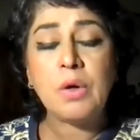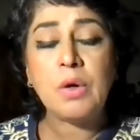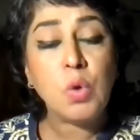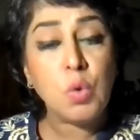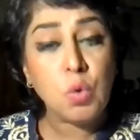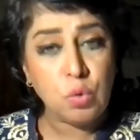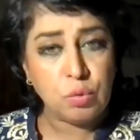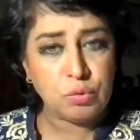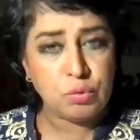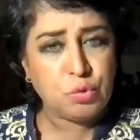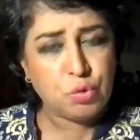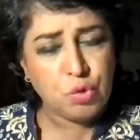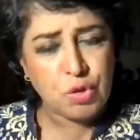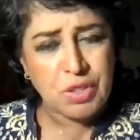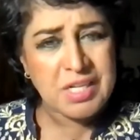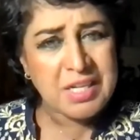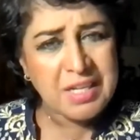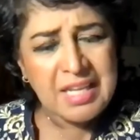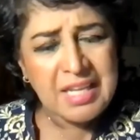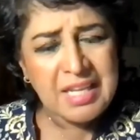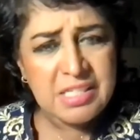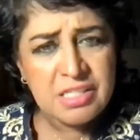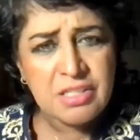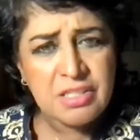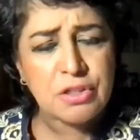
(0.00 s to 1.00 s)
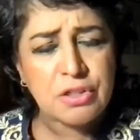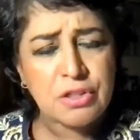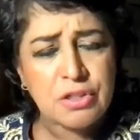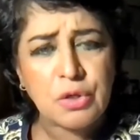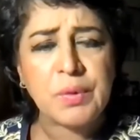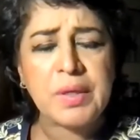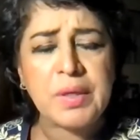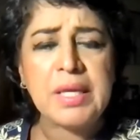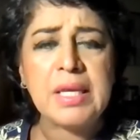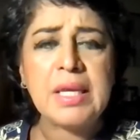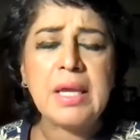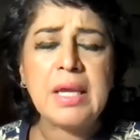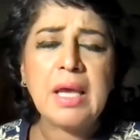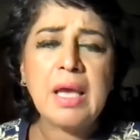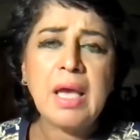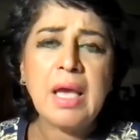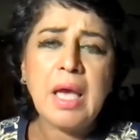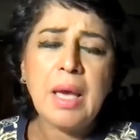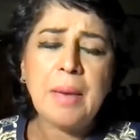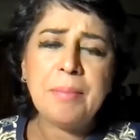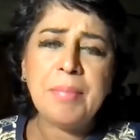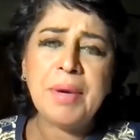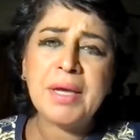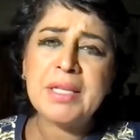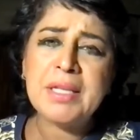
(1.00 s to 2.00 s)
or to a lesser degree,
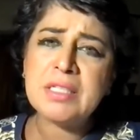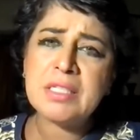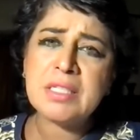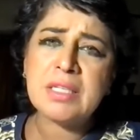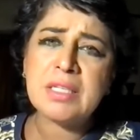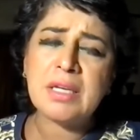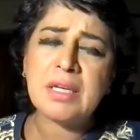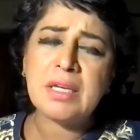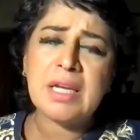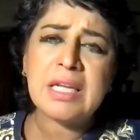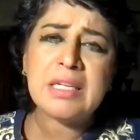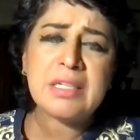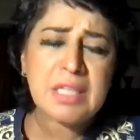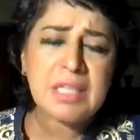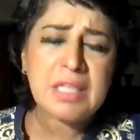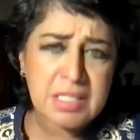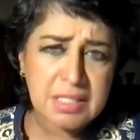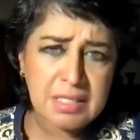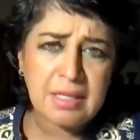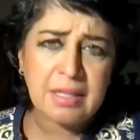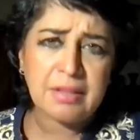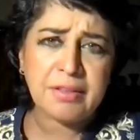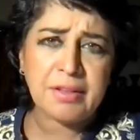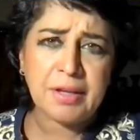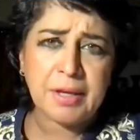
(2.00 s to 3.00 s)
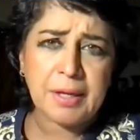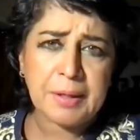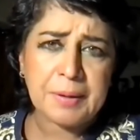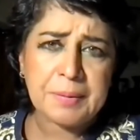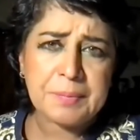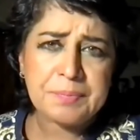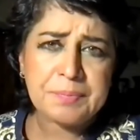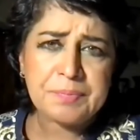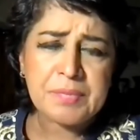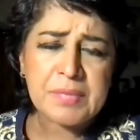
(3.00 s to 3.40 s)
but it is still there.